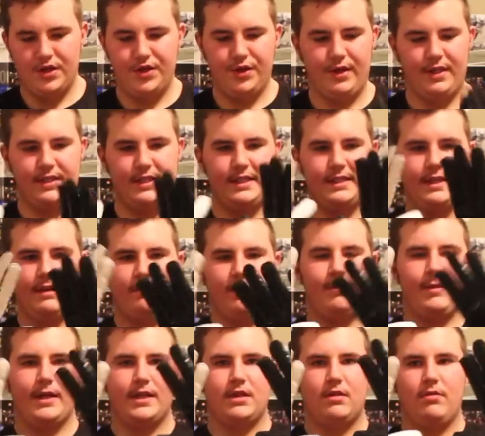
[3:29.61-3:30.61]
you can see,
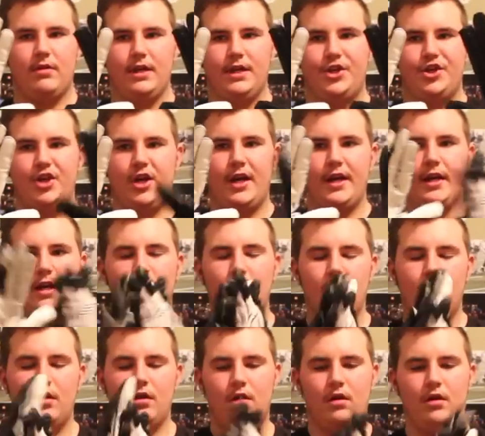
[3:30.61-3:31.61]
definitely makes it really shiny
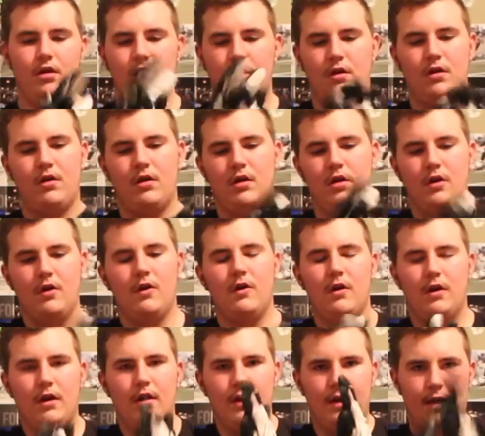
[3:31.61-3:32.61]

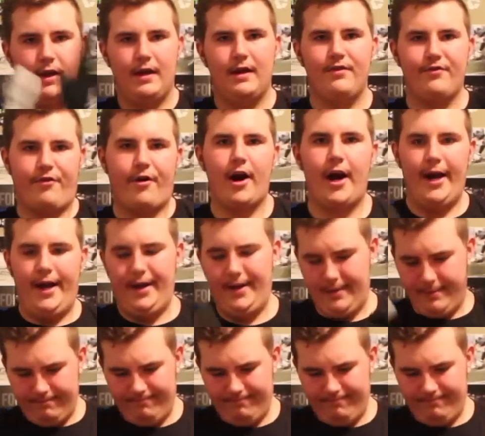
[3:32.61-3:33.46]
and dry.